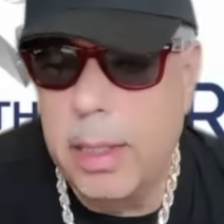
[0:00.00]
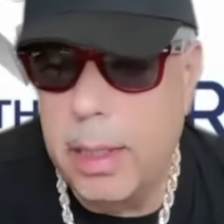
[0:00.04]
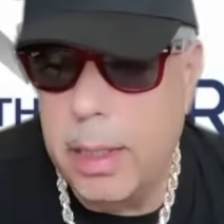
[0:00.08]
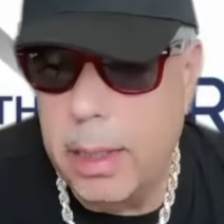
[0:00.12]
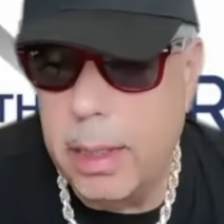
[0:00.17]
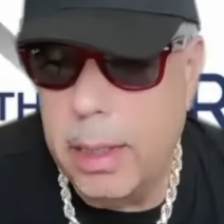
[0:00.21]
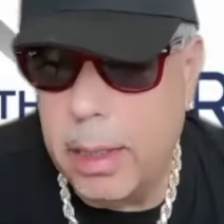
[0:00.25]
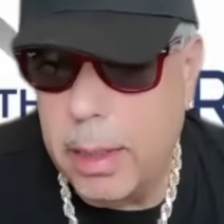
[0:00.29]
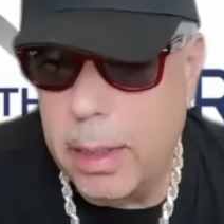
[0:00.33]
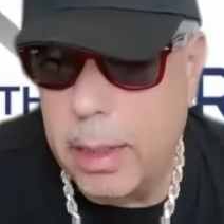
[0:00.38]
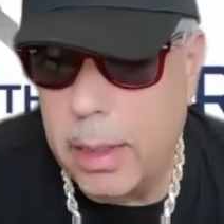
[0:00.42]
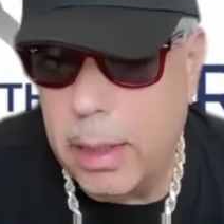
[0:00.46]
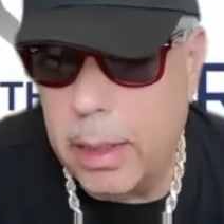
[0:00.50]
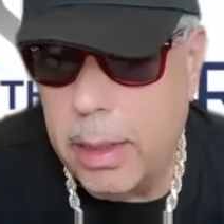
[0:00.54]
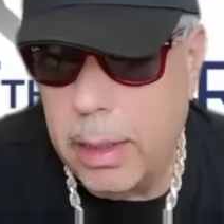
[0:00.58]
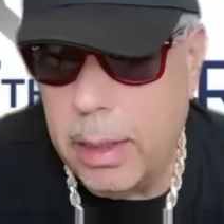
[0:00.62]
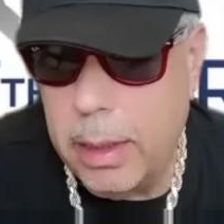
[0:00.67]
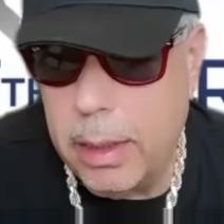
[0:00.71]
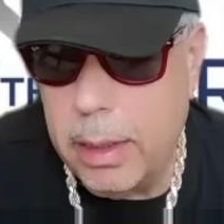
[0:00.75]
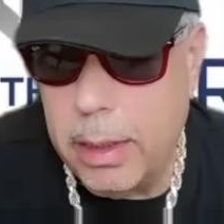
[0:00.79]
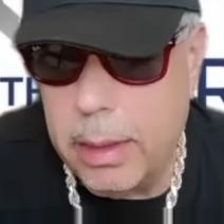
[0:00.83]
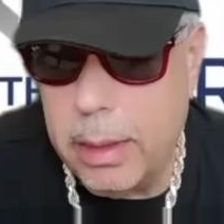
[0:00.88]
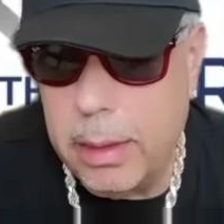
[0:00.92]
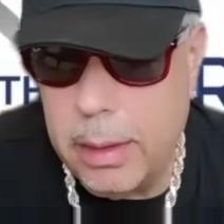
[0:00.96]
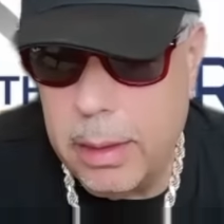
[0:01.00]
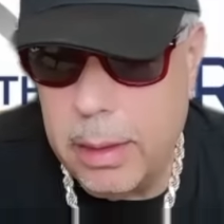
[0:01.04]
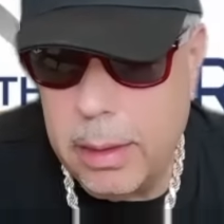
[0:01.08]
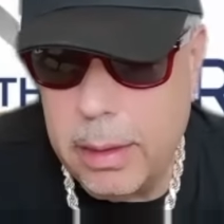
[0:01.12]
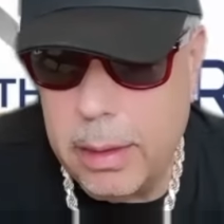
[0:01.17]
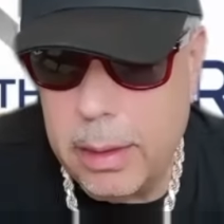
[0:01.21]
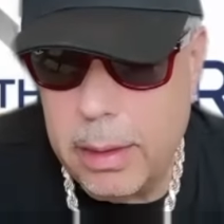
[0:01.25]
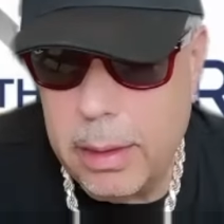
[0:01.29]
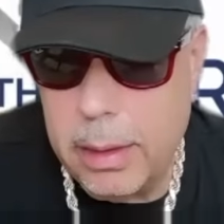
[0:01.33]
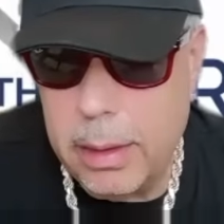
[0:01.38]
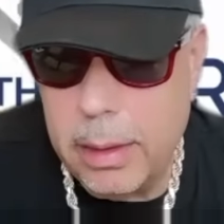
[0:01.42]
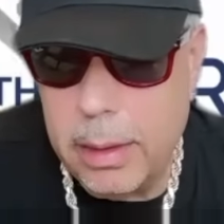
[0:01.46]

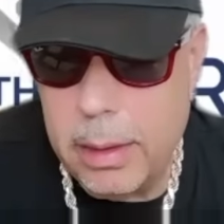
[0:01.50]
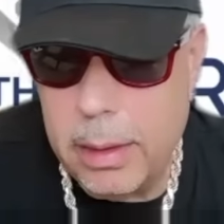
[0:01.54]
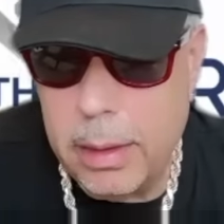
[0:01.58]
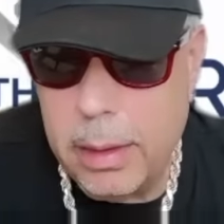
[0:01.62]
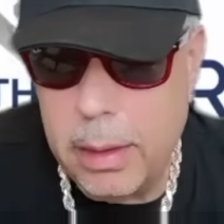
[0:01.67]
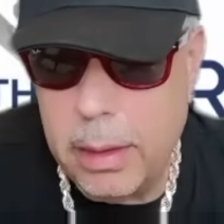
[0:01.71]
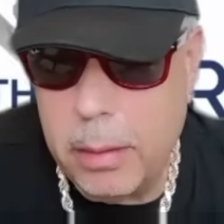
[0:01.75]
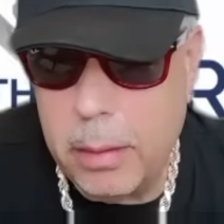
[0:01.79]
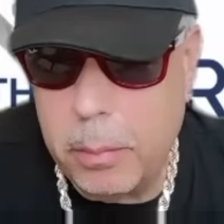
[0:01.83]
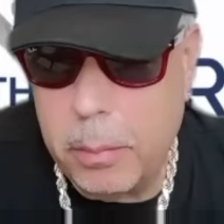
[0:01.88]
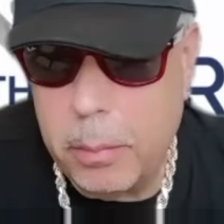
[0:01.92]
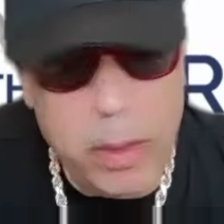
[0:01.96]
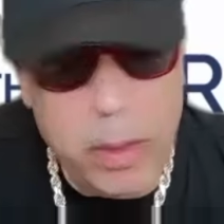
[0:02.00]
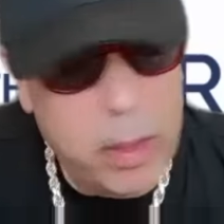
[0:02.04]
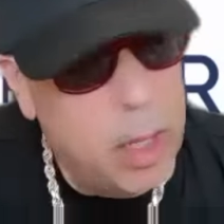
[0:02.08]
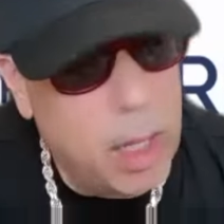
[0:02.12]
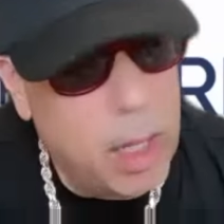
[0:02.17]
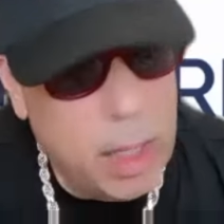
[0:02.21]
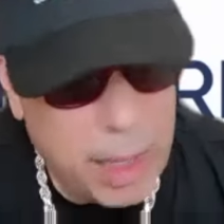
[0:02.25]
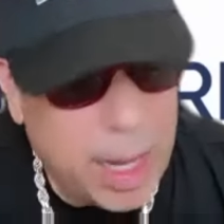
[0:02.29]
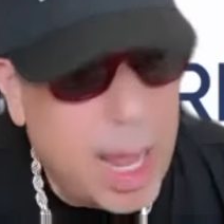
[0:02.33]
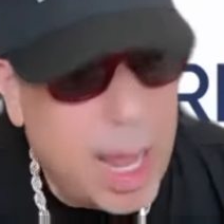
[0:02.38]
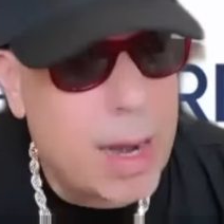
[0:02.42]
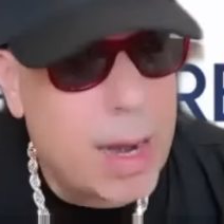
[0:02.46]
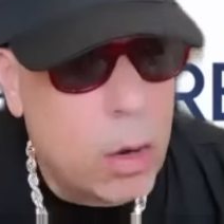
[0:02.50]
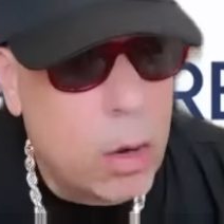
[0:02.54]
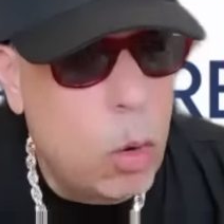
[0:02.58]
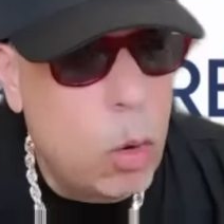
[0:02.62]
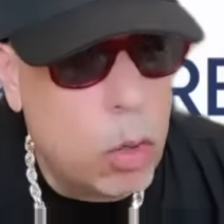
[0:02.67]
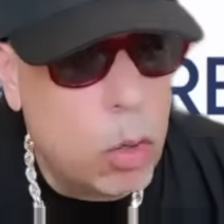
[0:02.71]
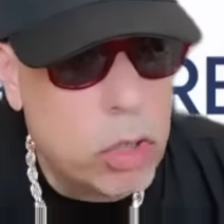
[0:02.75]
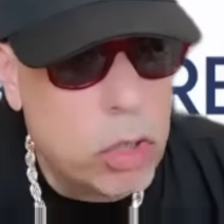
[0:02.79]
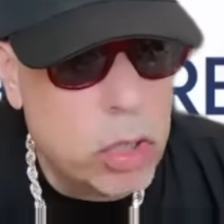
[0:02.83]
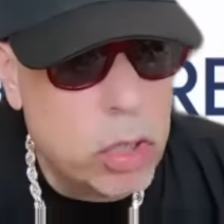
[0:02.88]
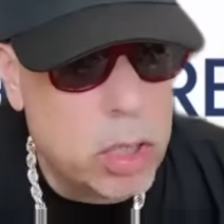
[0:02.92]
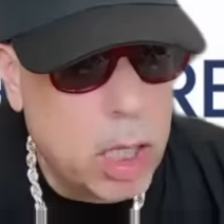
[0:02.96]
But a lot of
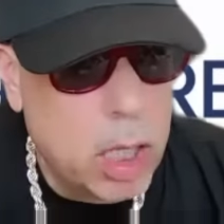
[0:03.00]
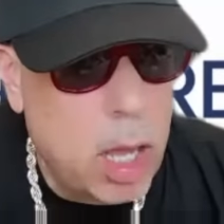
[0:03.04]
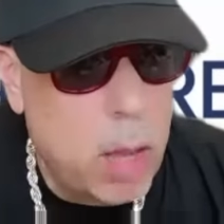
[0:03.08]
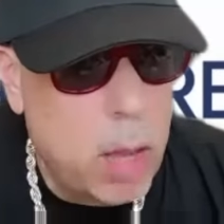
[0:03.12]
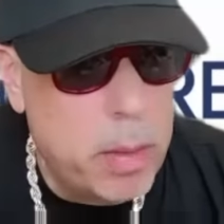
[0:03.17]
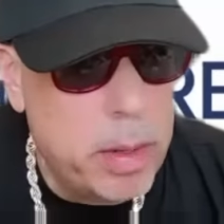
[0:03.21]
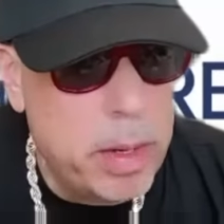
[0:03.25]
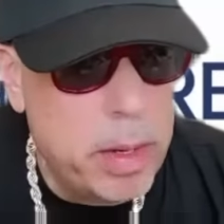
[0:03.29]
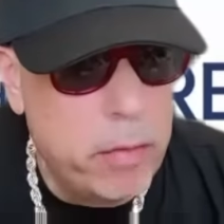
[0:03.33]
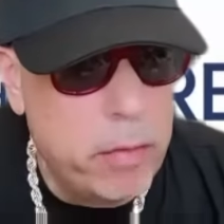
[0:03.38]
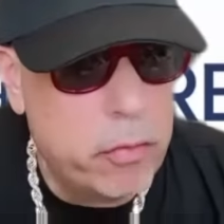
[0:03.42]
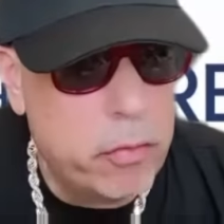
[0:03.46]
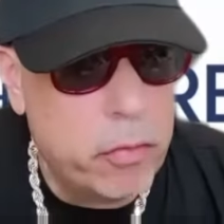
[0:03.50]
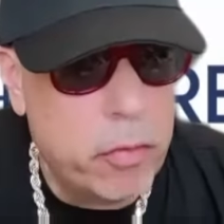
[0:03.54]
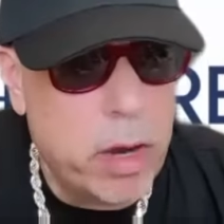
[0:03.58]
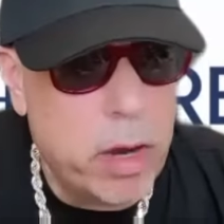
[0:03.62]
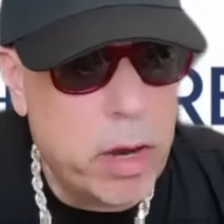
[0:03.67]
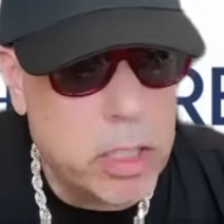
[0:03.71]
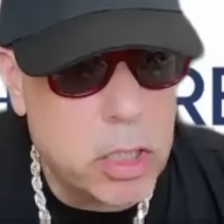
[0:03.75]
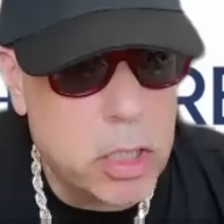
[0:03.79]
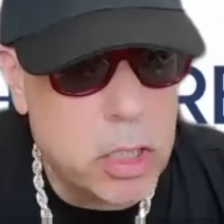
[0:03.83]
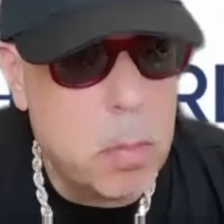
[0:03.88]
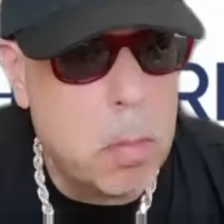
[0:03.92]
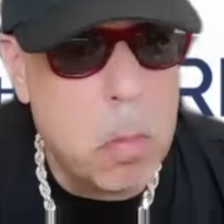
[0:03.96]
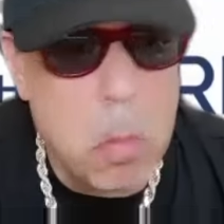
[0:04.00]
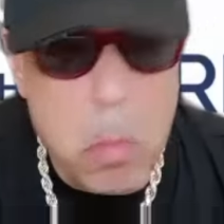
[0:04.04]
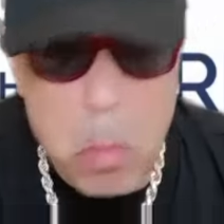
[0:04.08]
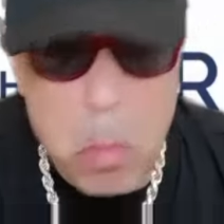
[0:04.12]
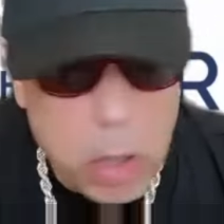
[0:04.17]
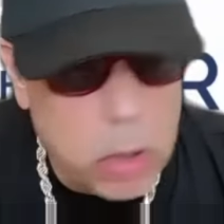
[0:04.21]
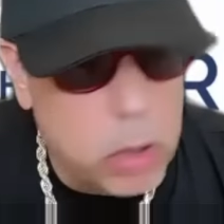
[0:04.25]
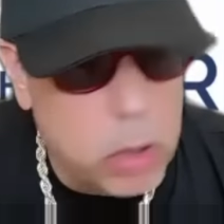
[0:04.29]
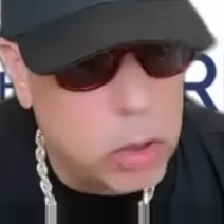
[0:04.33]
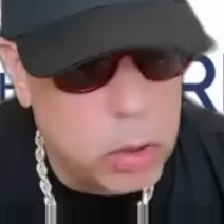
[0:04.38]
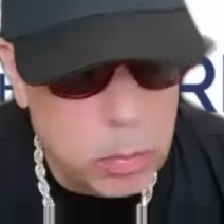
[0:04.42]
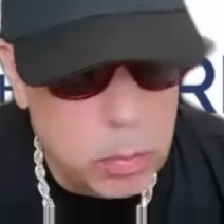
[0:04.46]
horses are coming in fresh,
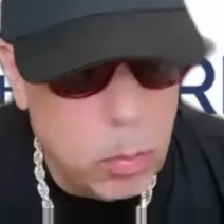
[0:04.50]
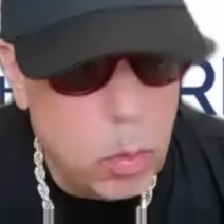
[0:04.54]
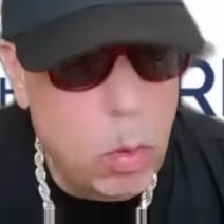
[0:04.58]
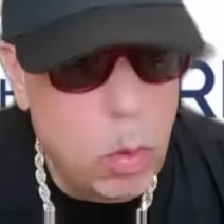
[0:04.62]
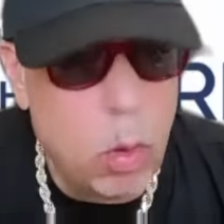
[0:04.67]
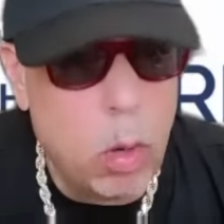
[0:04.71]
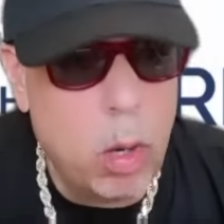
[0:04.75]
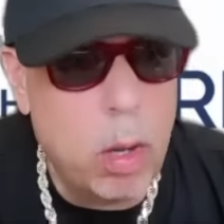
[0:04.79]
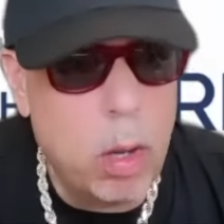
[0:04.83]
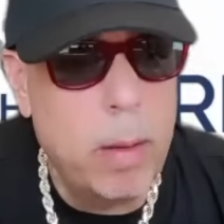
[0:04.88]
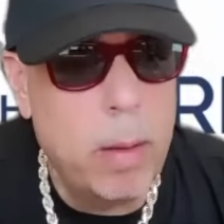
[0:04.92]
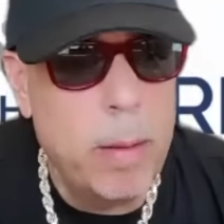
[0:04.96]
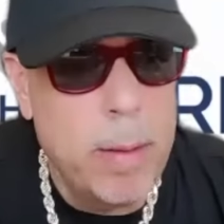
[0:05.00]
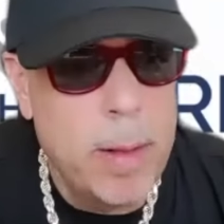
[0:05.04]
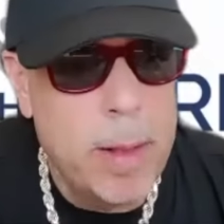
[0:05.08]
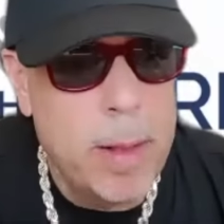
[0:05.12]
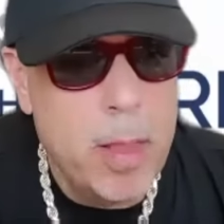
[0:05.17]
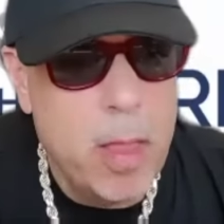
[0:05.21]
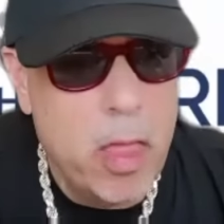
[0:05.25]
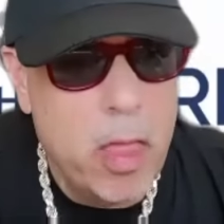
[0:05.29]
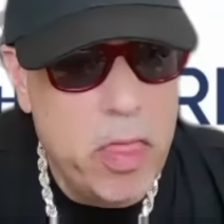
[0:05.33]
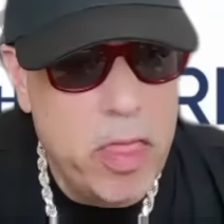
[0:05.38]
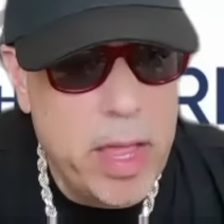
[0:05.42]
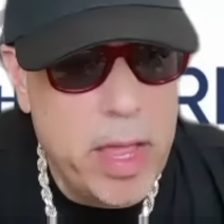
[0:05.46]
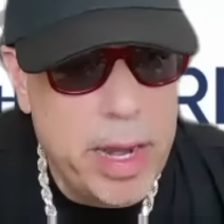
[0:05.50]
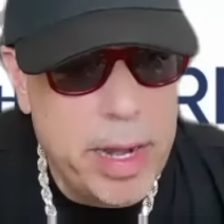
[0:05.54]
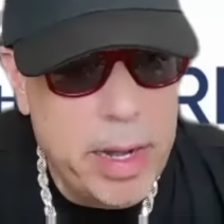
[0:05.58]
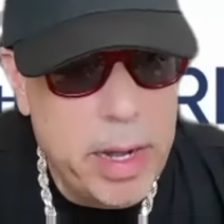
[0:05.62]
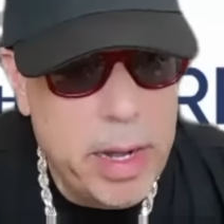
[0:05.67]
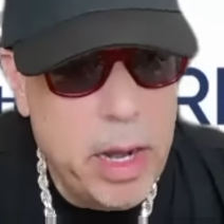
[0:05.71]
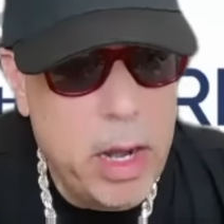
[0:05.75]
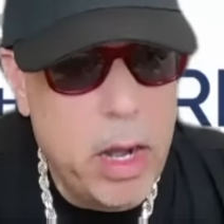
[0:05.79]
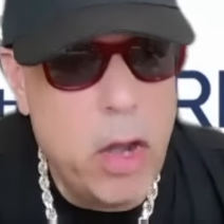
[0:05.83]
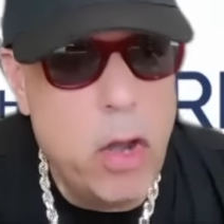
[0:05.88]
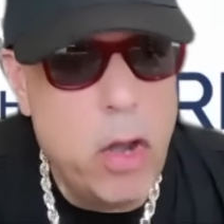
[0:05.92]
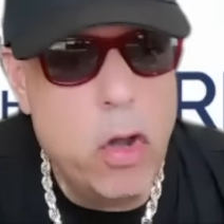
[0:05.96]
much more
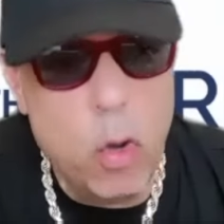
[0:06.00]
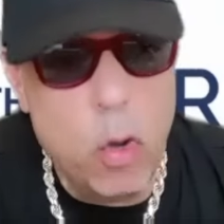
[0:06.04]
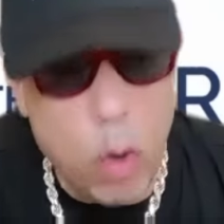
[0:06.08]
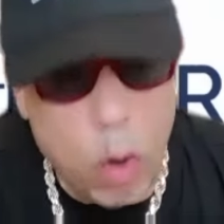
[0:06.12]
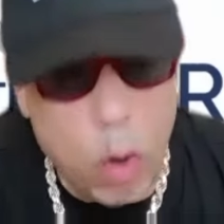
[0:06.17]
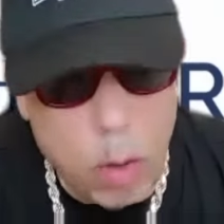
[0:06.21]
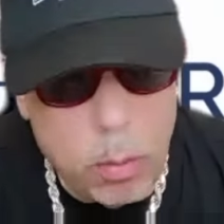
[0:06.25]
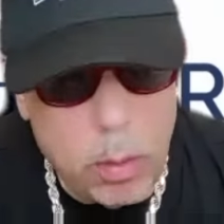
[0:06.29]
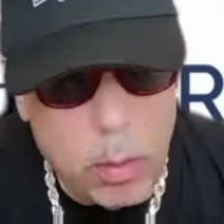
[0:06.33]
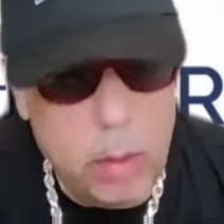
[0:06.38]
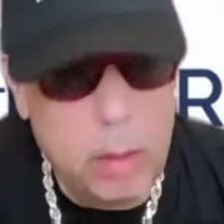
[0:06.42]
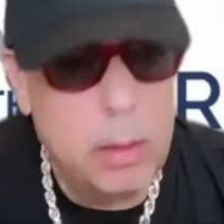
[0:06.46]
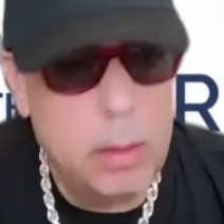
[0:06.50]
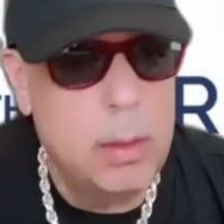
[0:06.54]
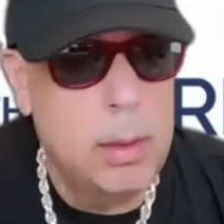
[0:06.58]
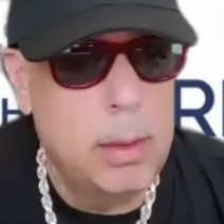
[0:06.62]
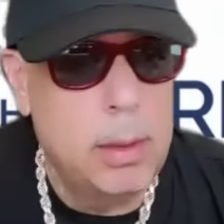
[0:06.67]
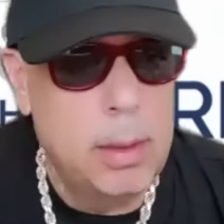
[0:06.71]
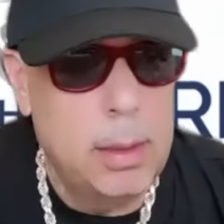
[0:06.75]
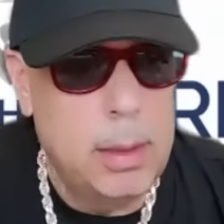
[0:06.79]
than normal.